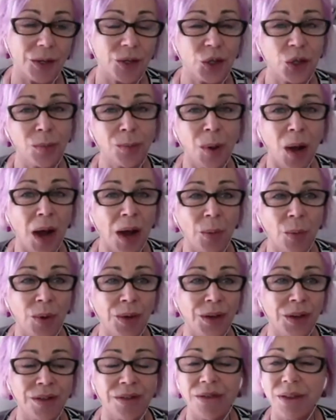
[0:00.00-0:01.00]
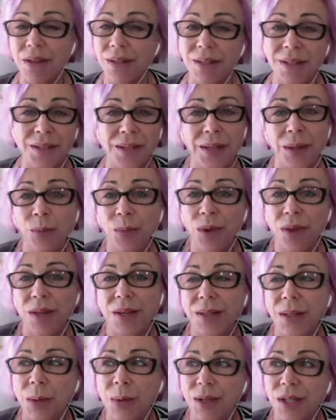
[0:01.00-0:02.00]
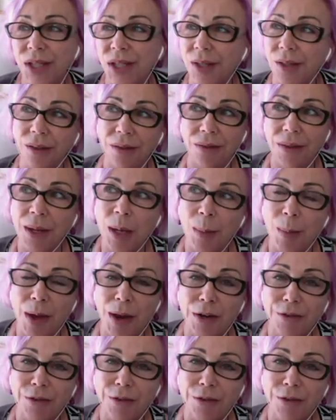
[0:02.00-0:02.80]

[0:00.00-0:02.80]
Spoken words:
You might want to sit with this question and think about it